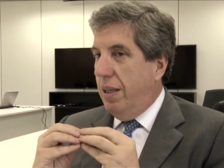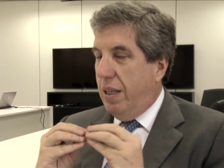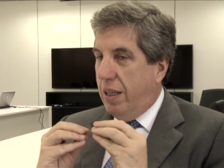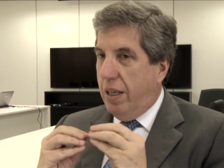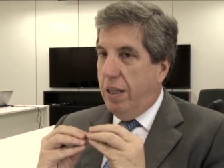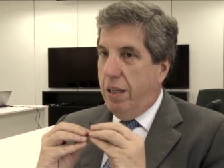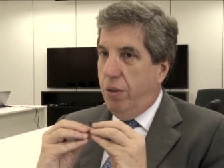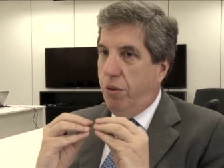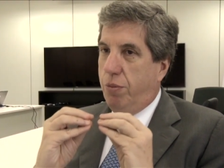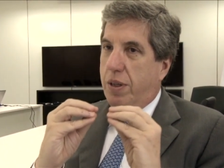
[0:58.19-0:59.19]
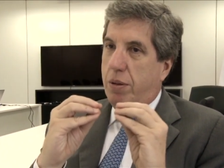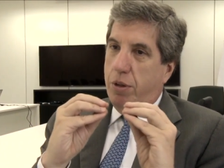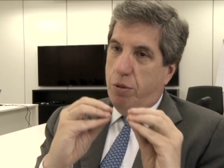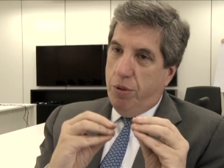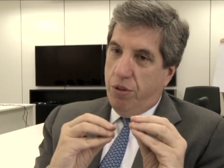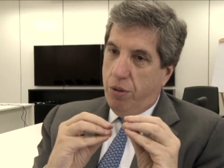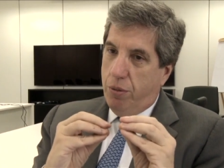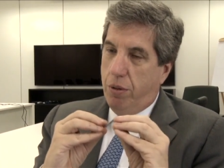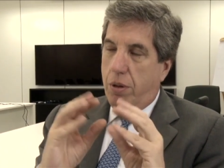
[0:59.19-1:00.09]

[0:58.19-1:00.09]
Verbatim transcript: and again I will speak about Brazil,